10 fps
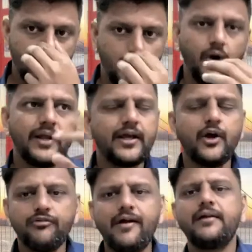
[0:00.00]
Or any kind
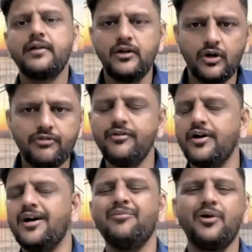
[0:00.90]
of factory or
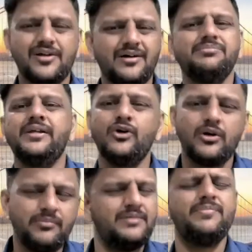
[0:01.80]
firm or company or
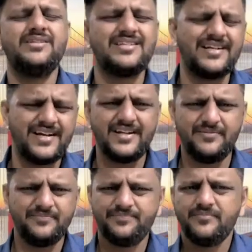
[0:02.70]
business entity,
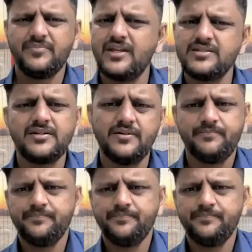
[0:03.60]
isn't it?